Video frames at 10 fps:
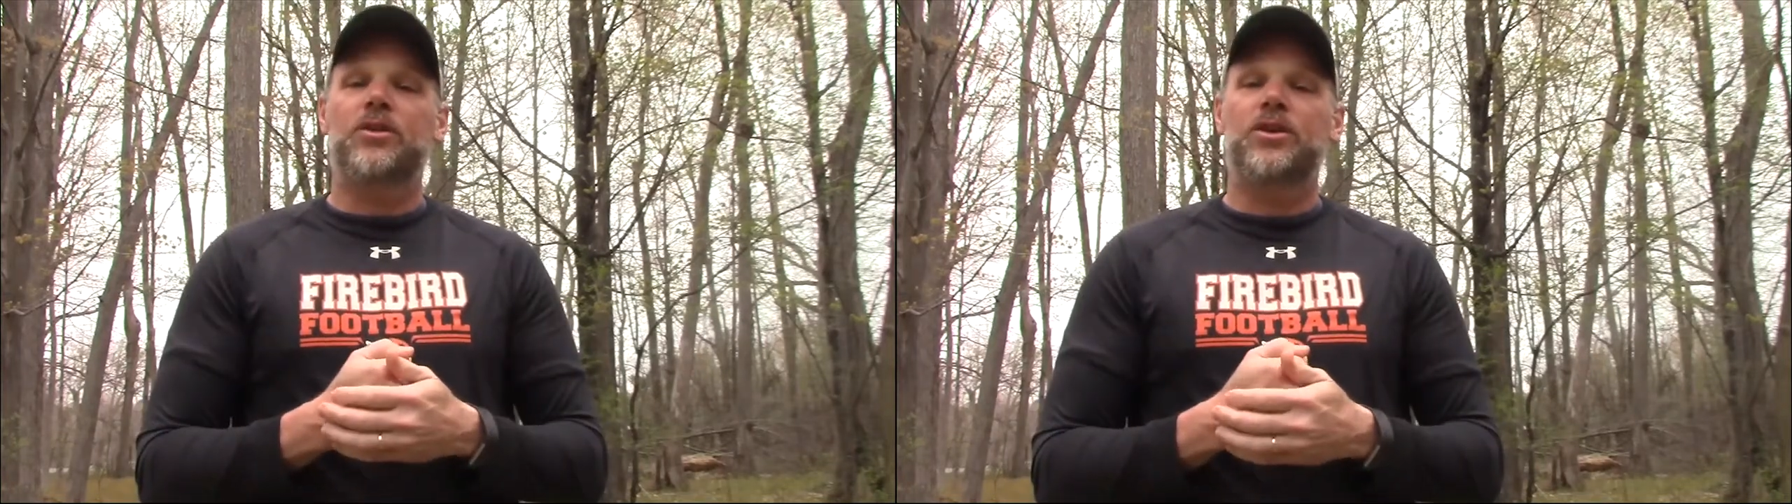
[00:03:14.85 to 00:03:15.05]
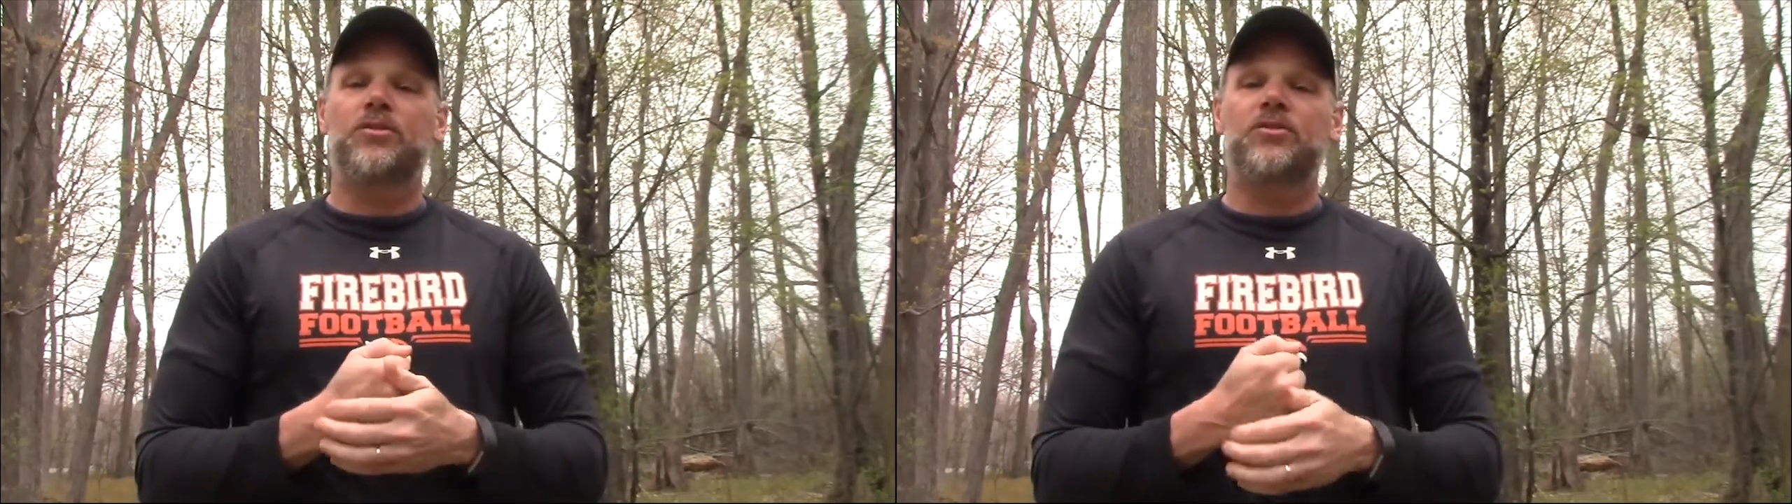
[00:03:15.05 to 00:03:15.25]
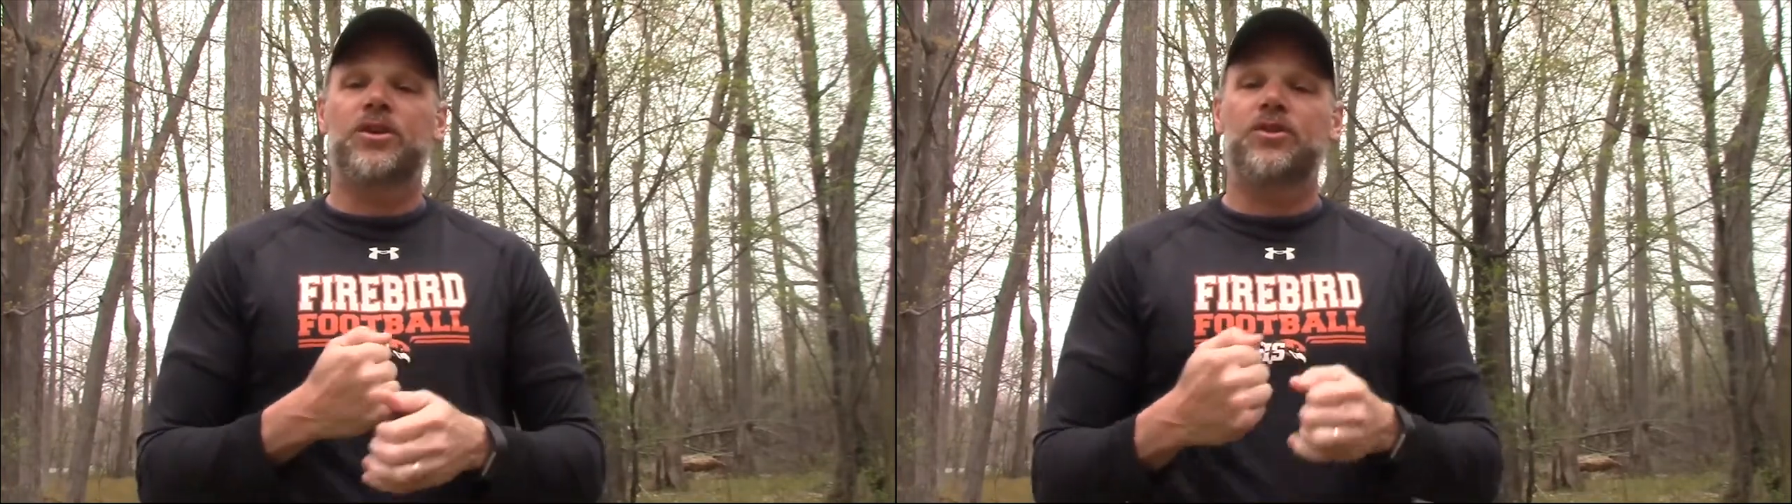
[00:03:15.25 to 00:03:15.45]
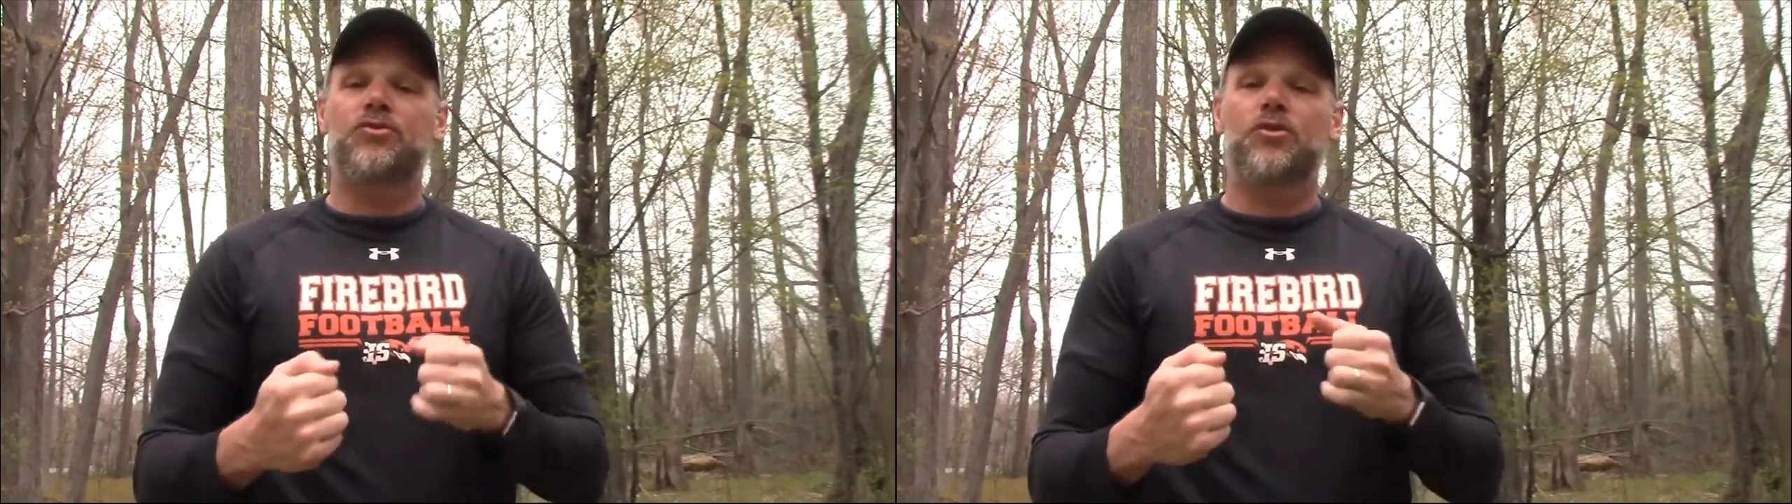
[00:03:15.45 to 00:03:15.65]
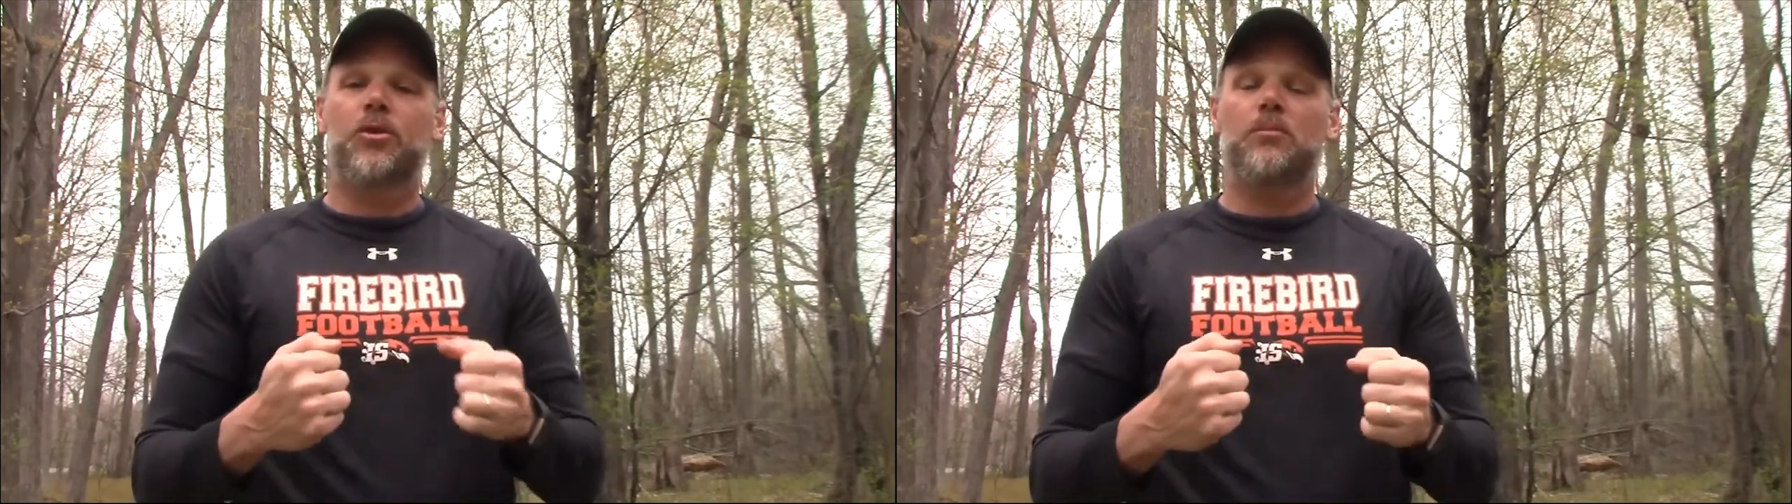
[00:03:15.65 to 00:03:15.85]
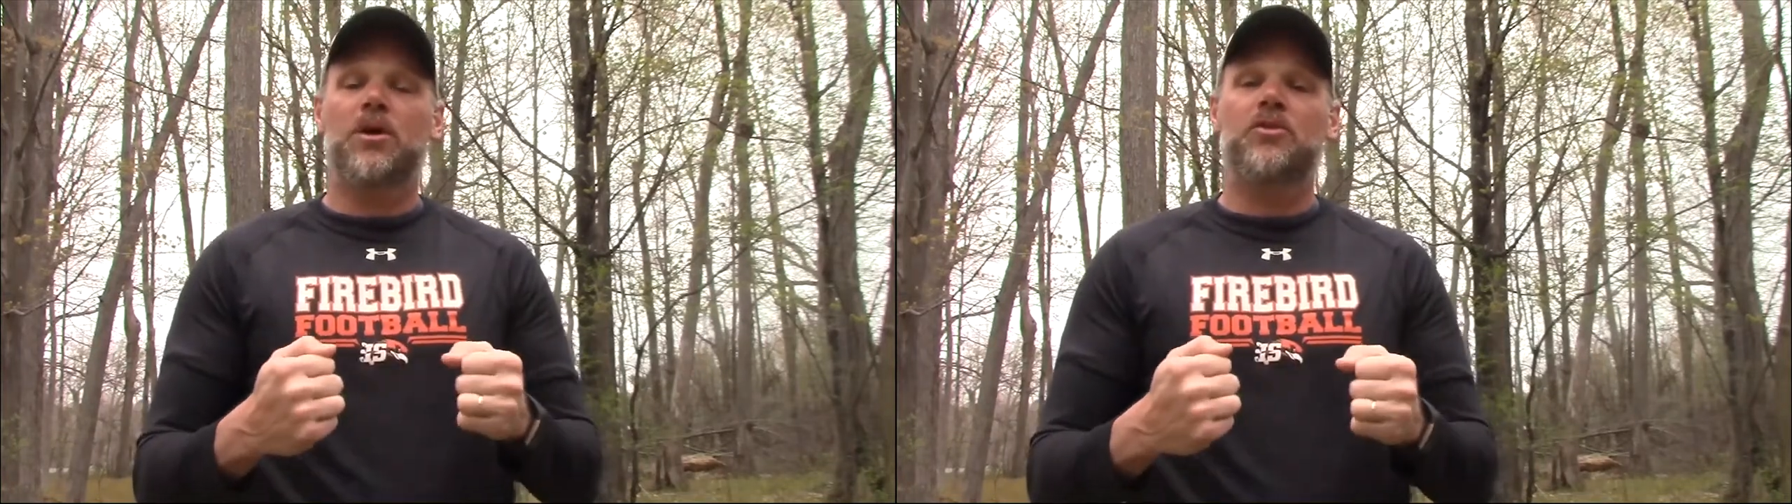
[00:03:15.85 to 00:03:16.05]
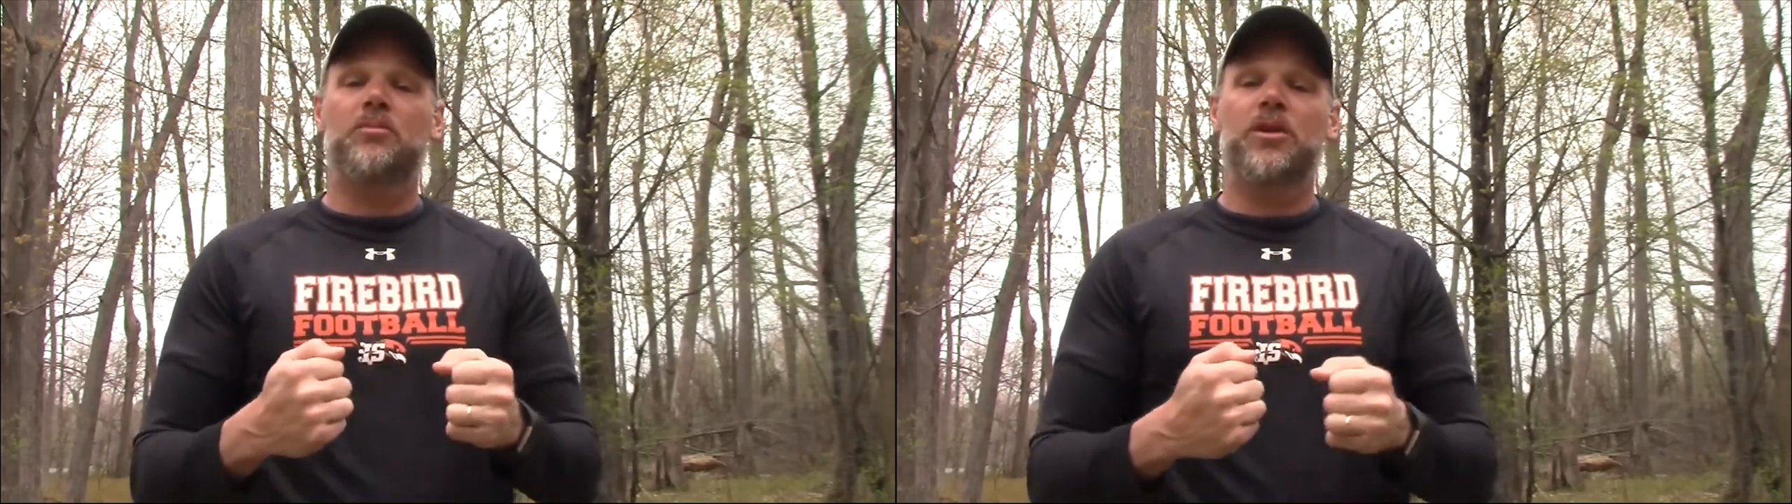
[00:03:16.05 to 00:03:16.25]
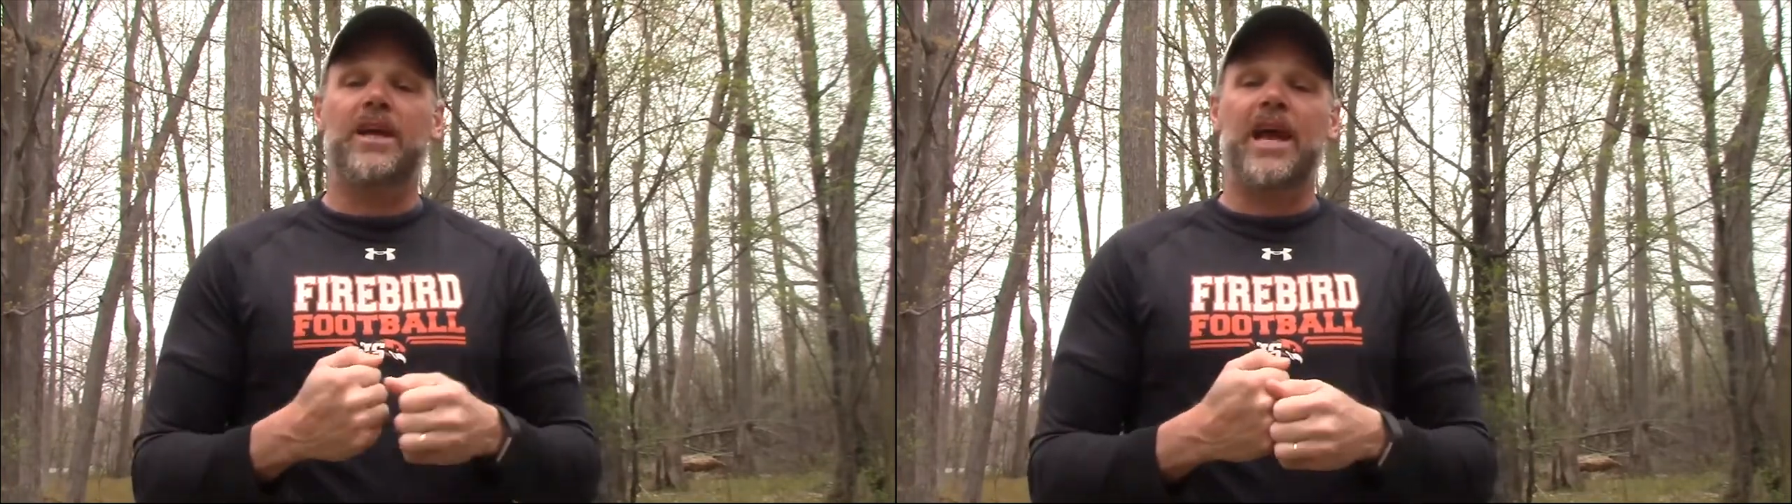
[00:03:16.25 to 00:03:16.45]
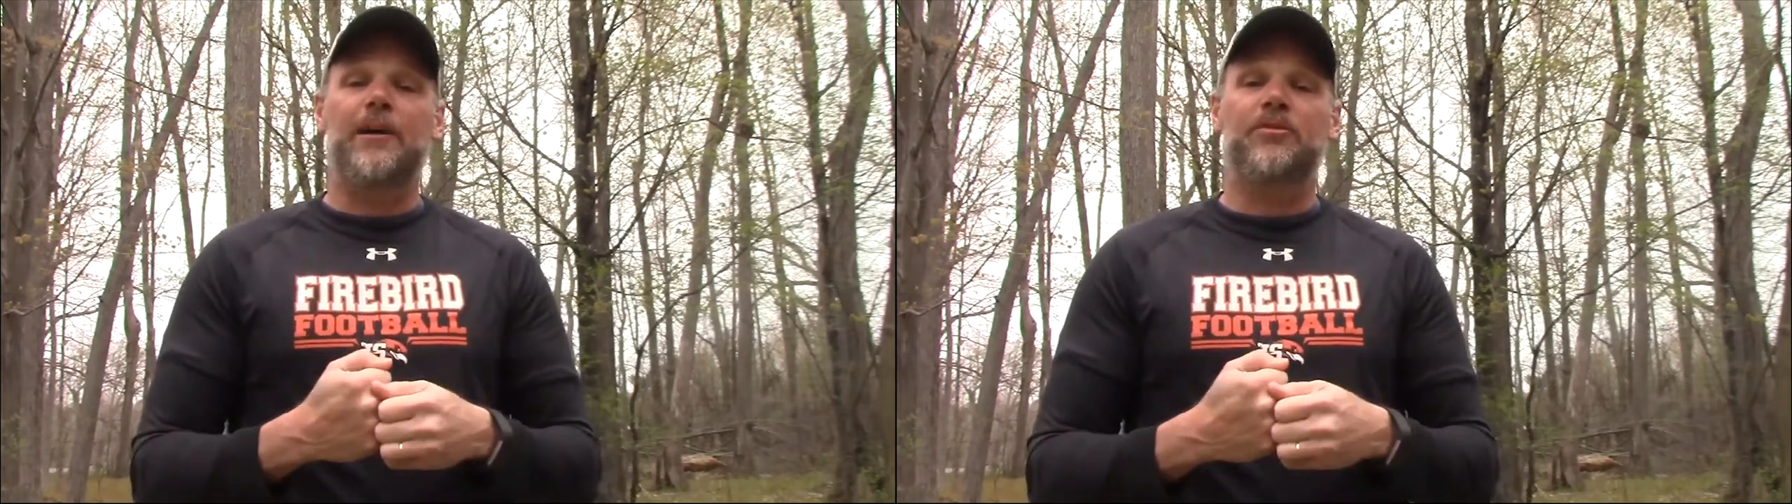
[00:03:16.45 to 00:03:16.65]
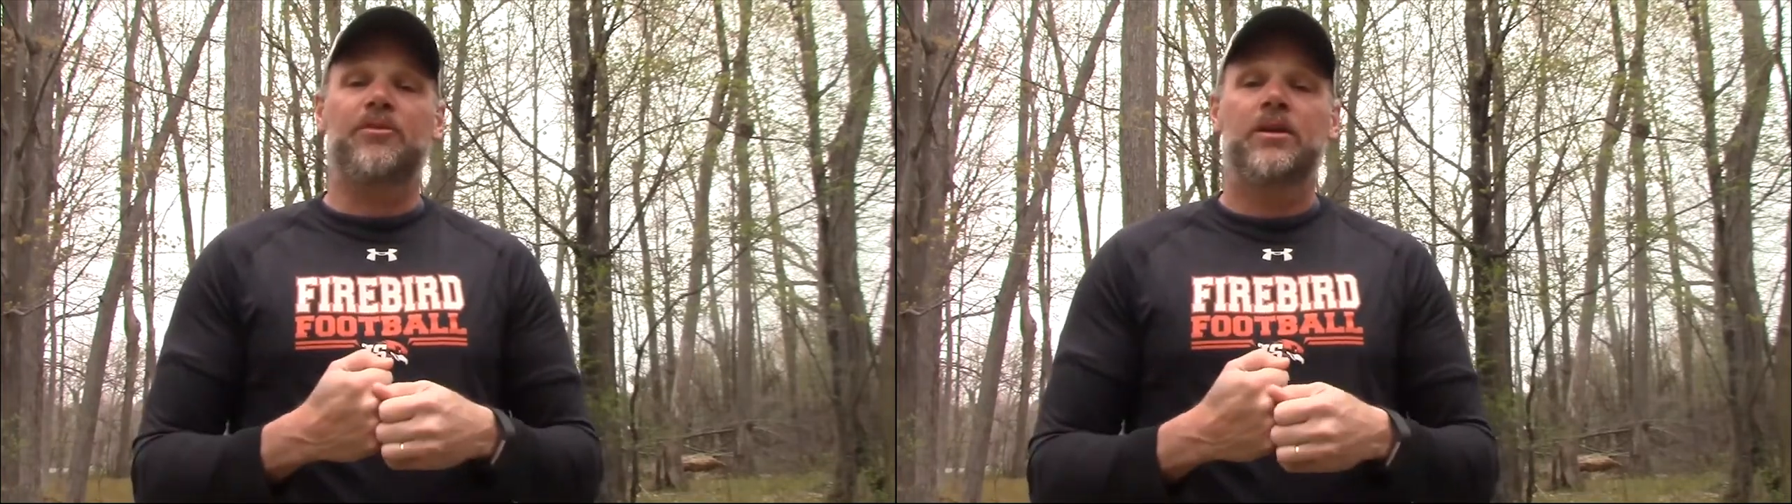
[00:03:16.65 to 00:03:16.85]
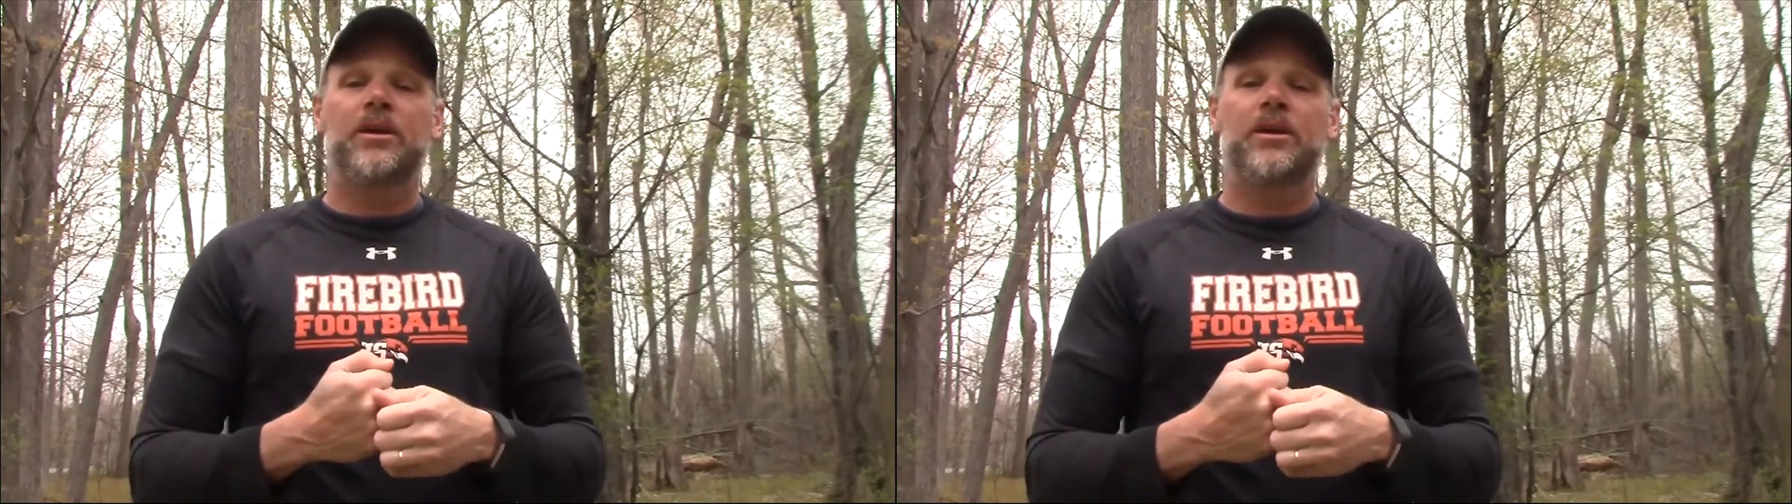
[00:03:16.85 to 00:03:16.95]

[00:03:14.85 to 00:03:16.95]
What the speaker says: can use to control multiple gaps